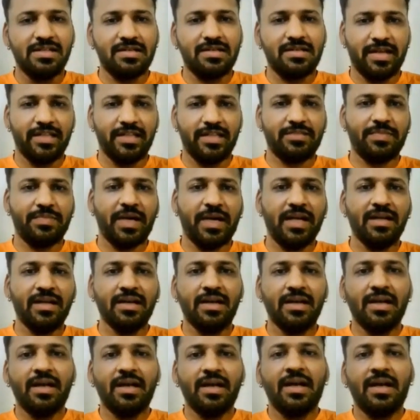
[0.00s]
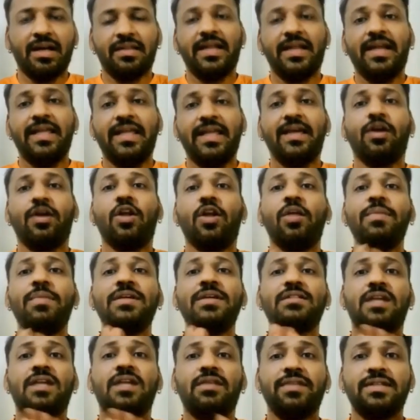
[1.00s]
strange part, that economic
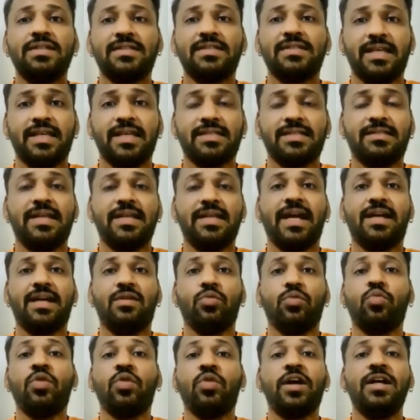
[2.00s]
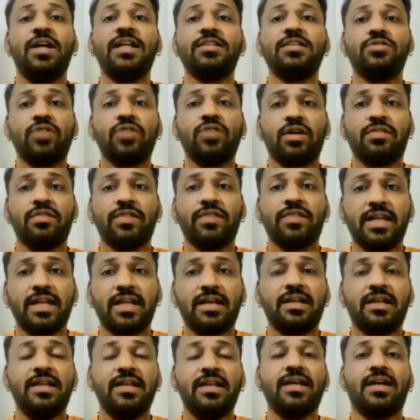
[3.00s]
survey says that world is not very
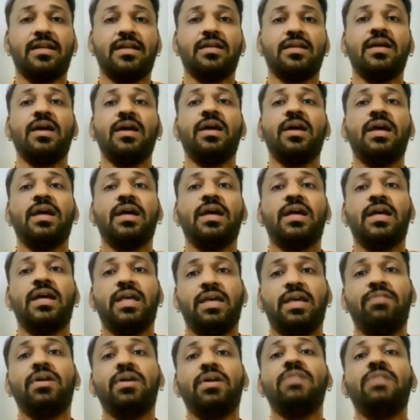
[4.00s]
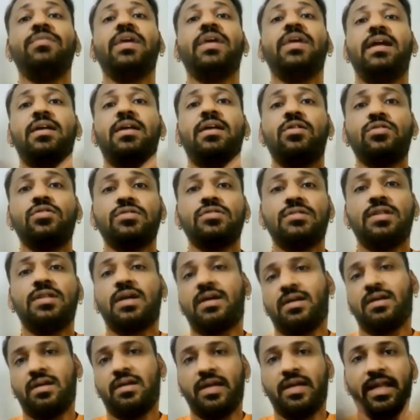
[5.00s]
clear. Even we reduce the
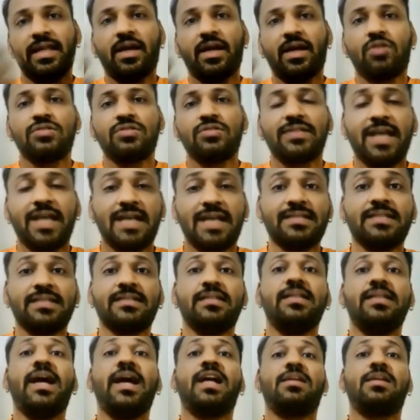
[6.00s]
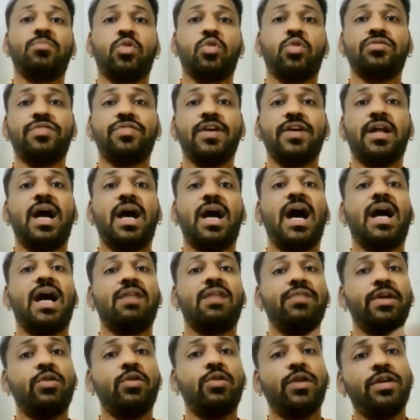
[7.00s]
greenhouse gases in the atmosphere, are we
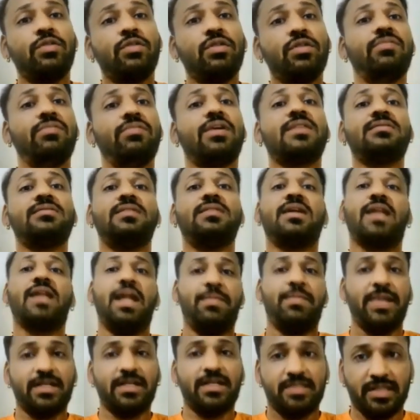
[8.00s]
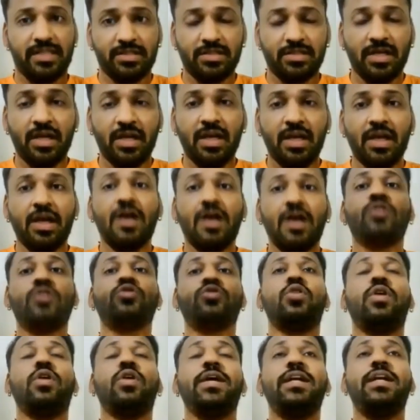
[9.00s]
going to reverse the climate change?
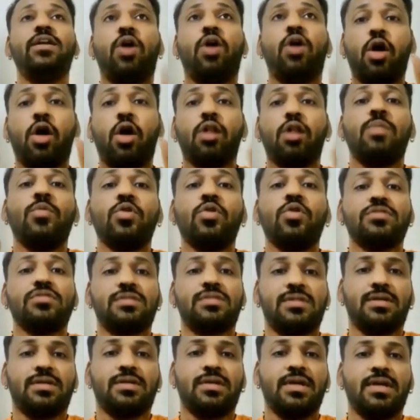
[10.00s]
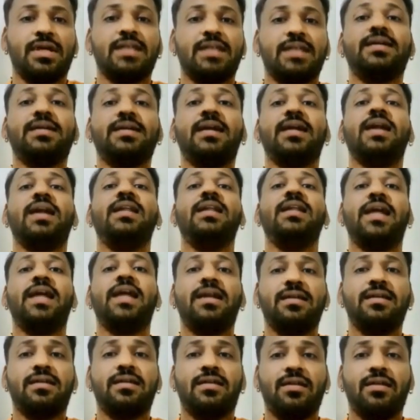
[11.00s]
So it almost subtly
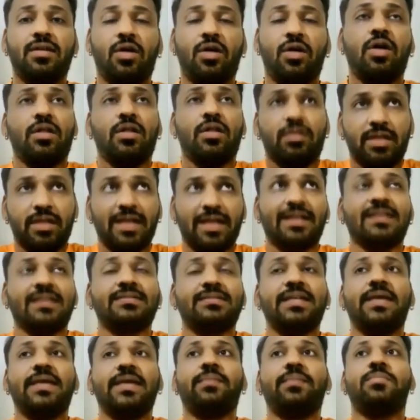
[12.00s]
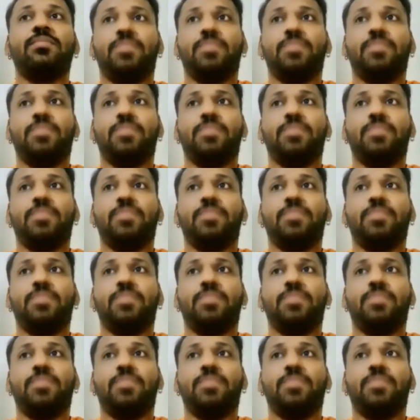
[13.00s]
and all, let us say,